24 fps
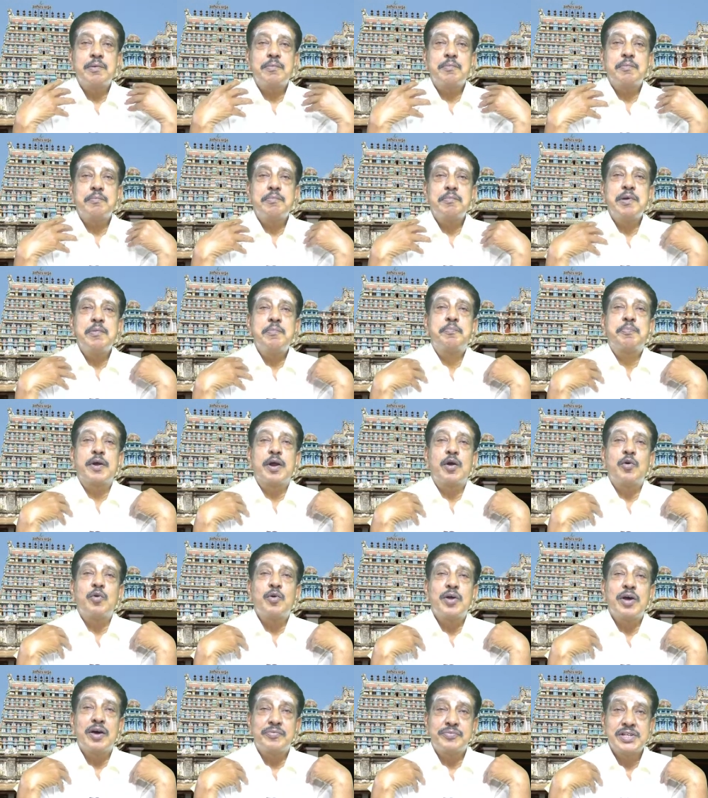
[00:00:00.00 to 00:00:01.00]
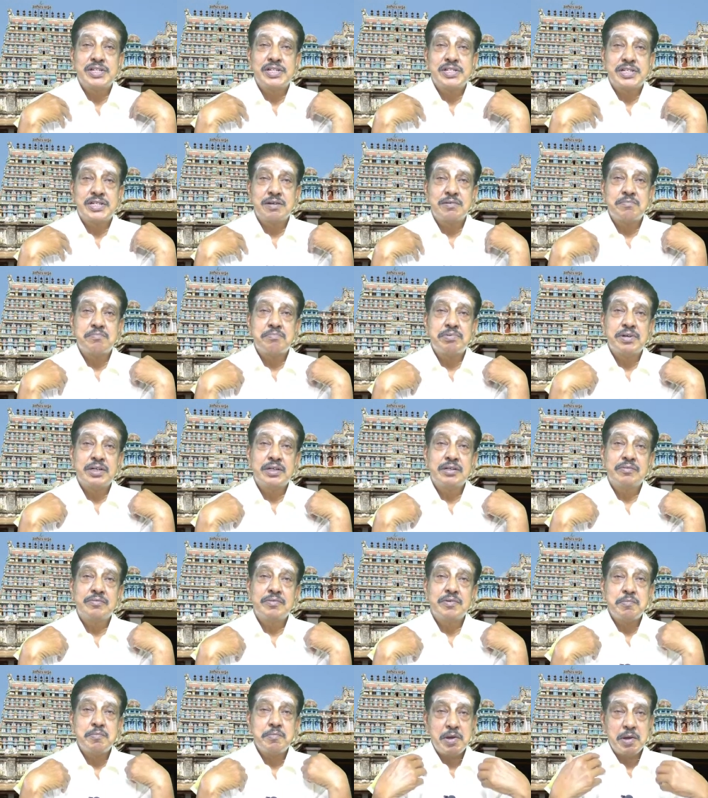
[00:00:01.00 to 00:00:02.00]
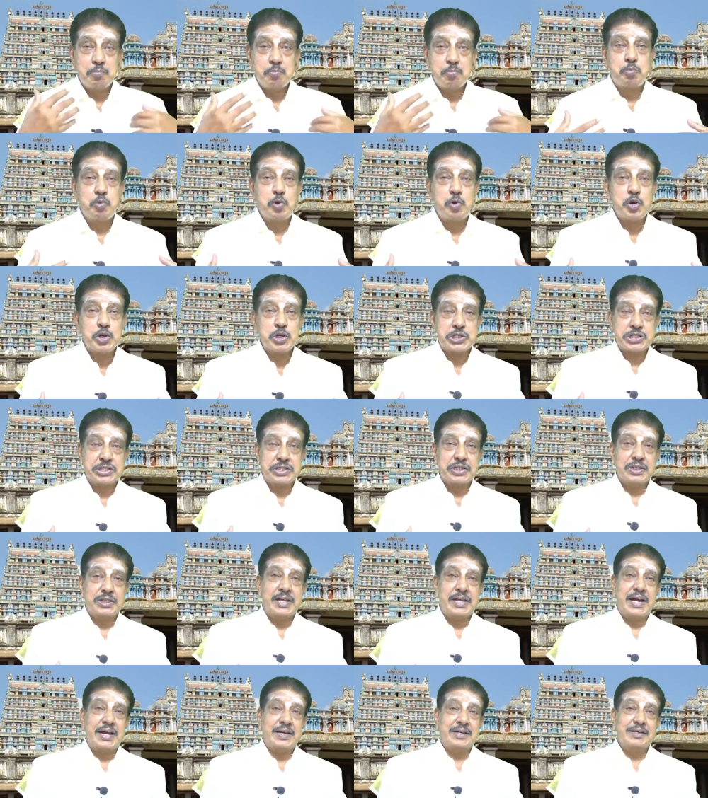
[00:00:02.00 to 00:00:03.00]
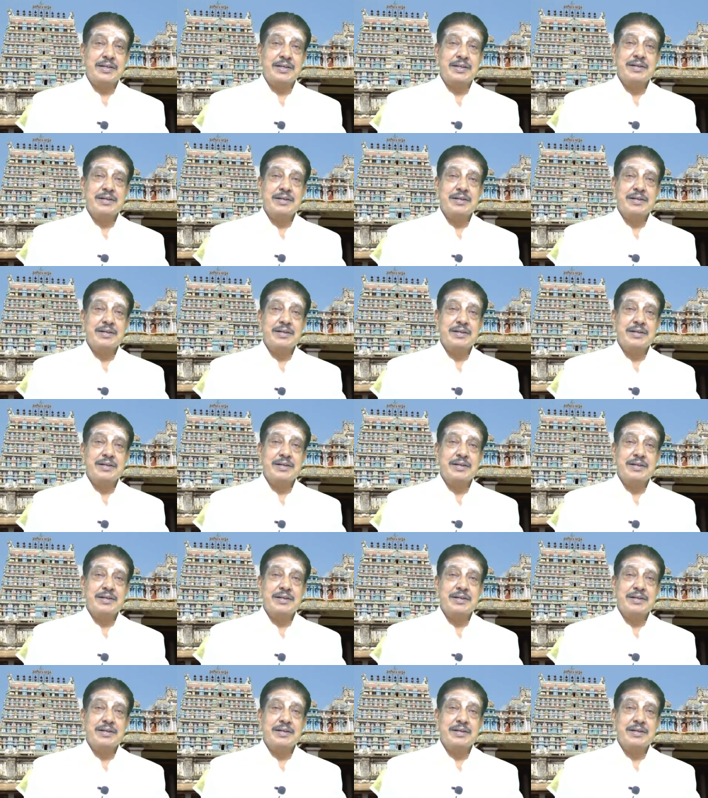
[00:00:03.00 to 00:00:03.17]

be proud of this temple. We may boast that